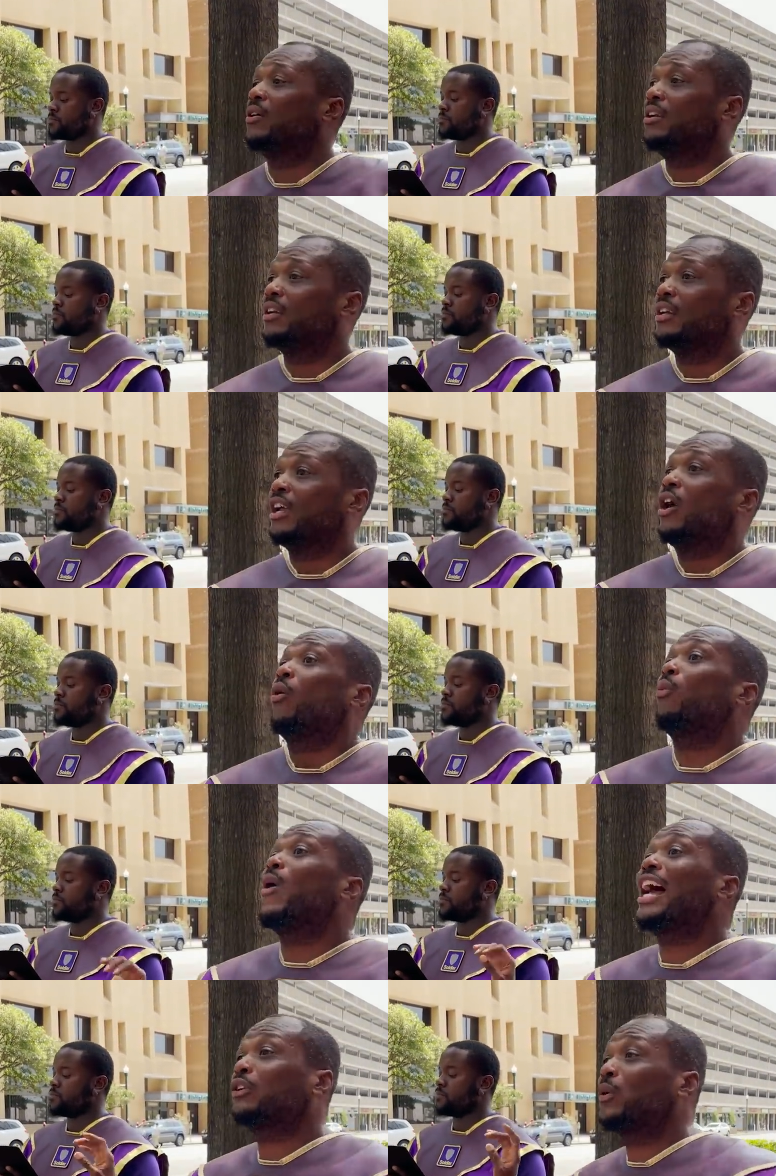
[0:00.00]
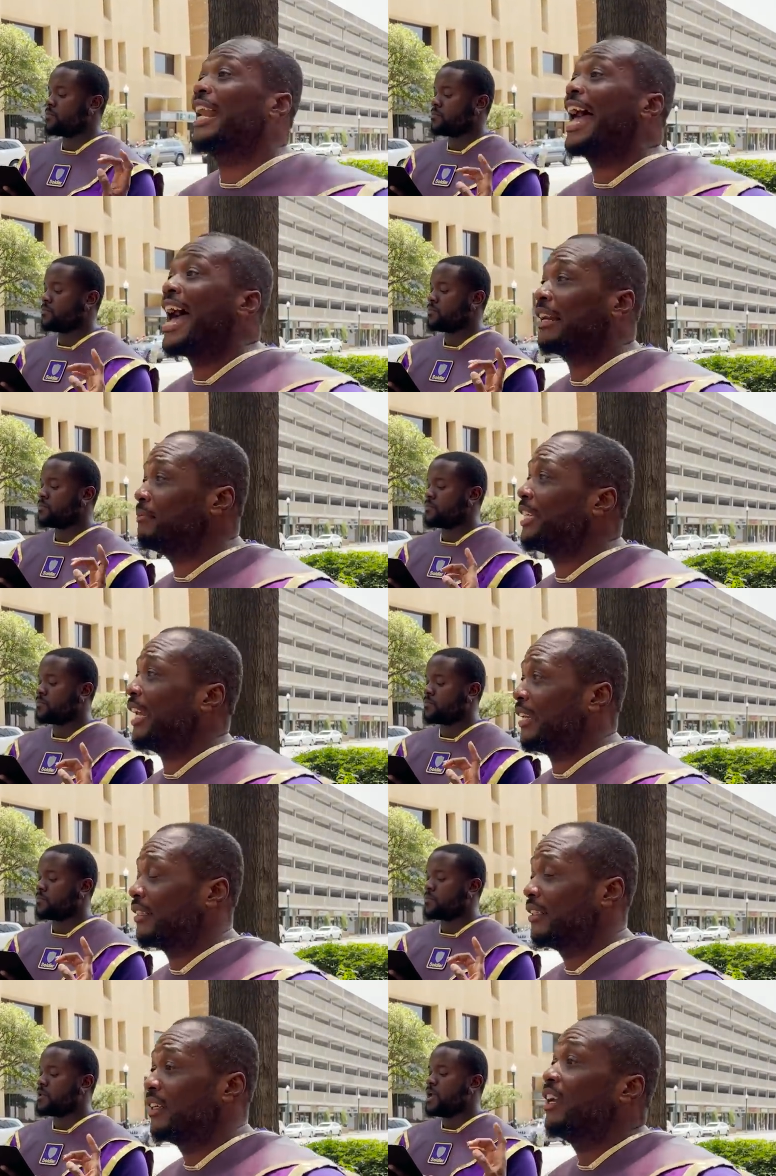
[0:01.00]
Speaker 1: You're not. Watch what Adam did.
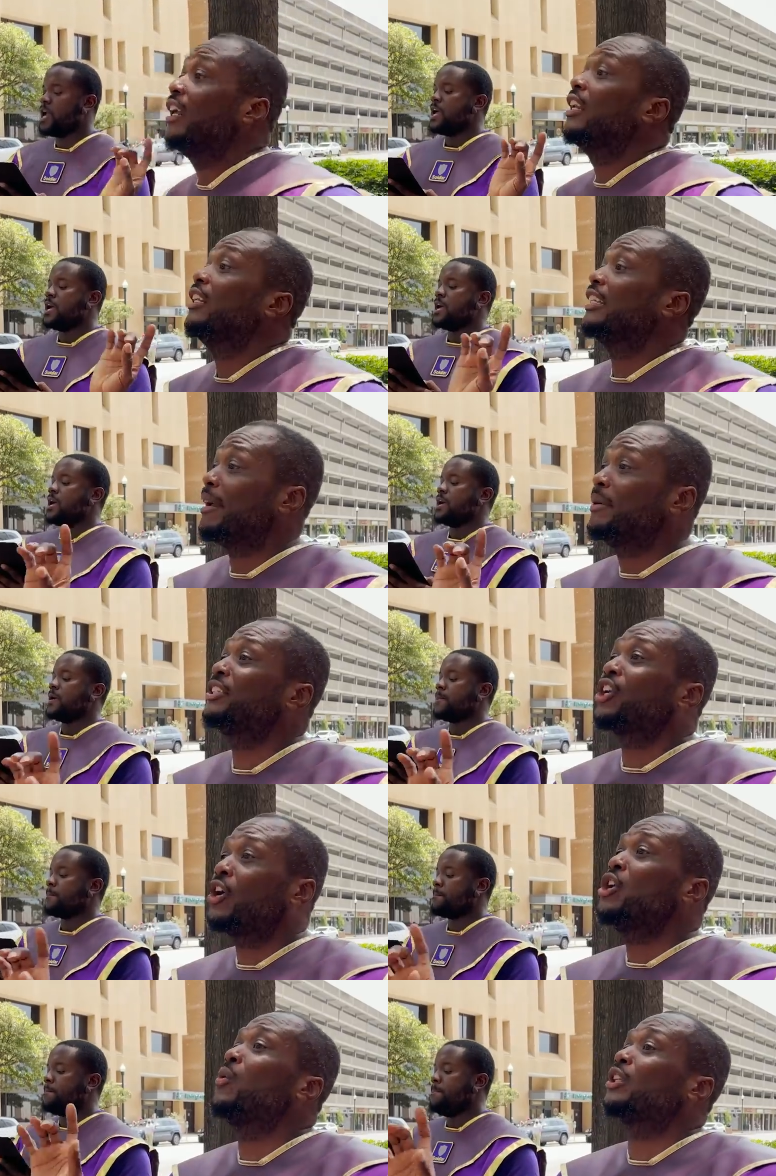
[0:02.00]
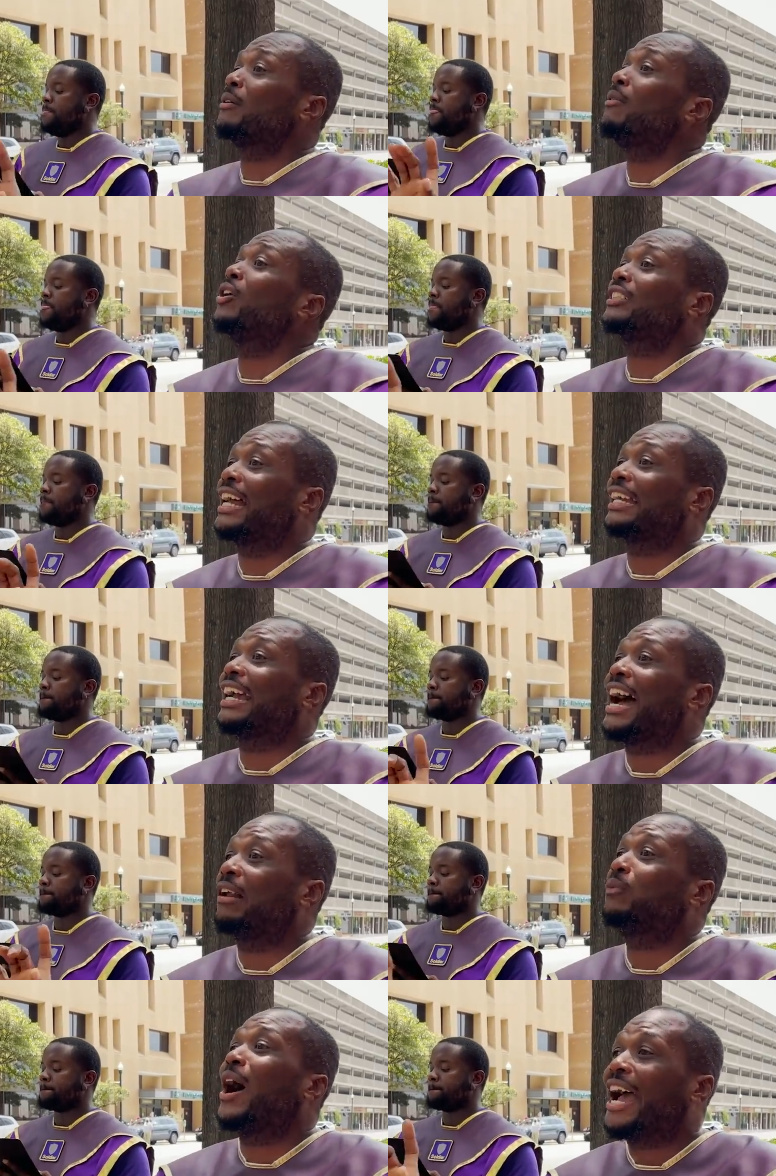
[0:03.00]
Let me show you what the Most High God,
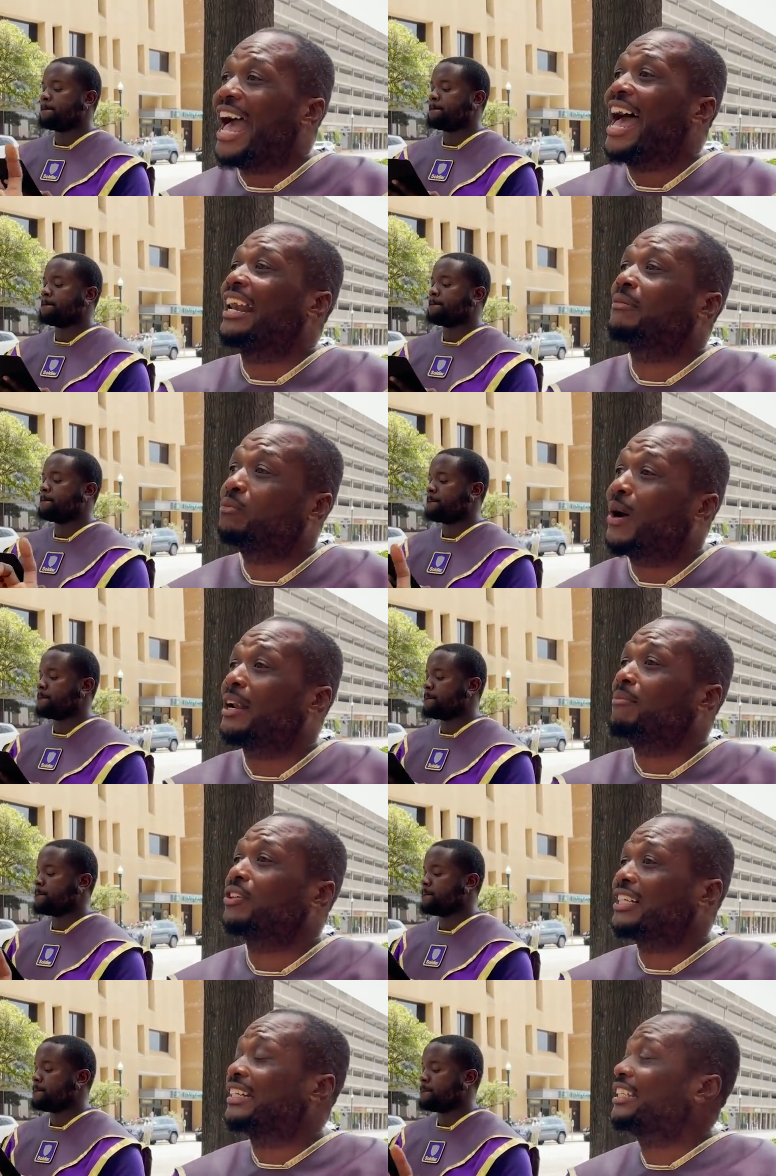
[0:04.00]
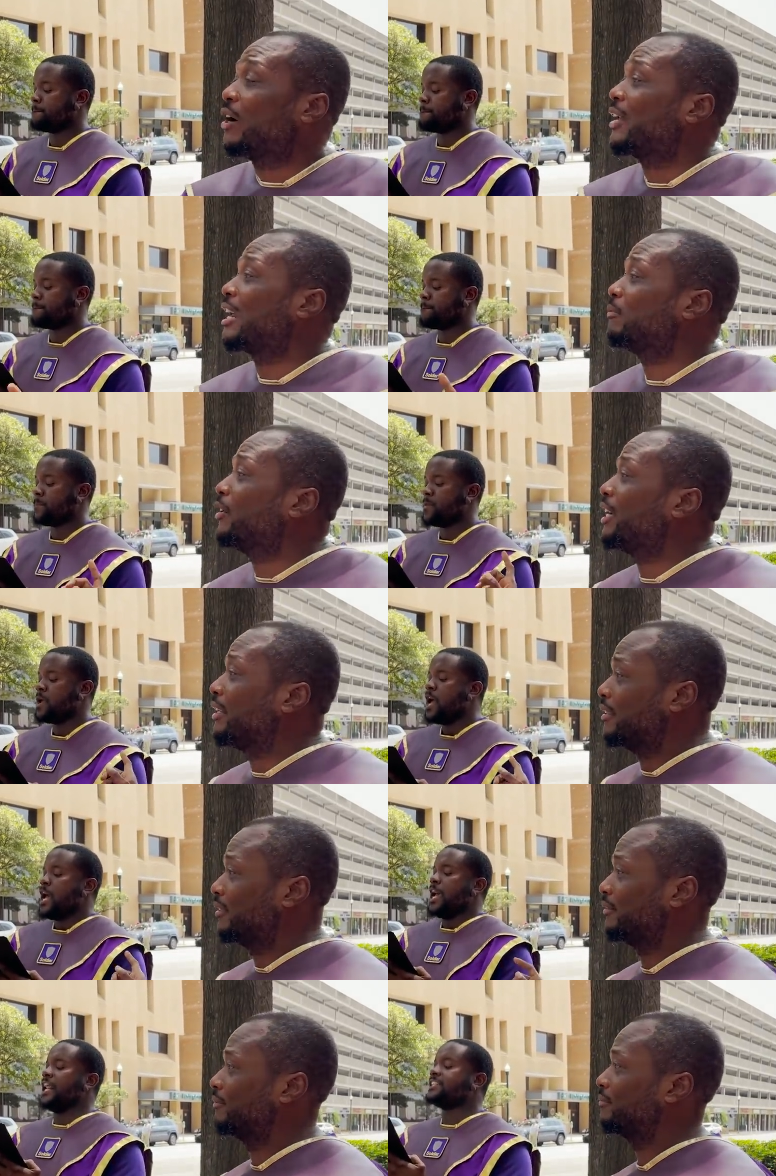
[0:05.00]
why Adam, why the Most High dealt with Adam. Read. And
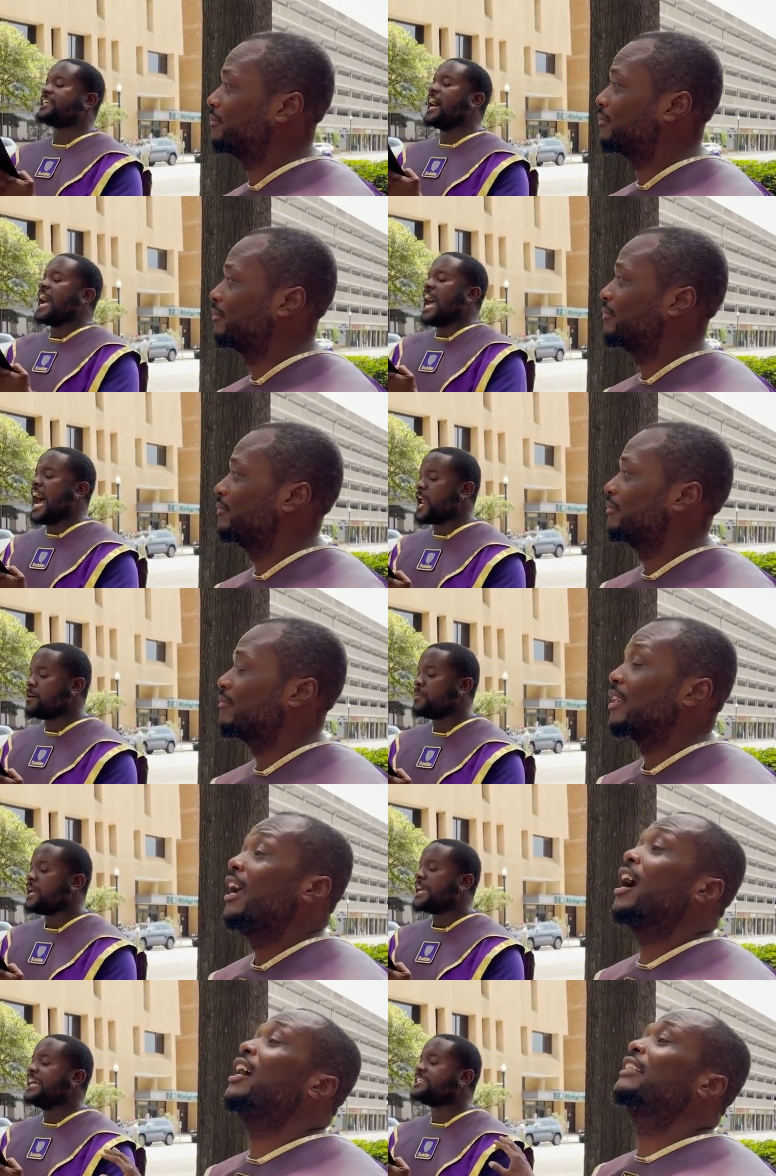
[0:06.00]
Speaker 2: unto Adam, unto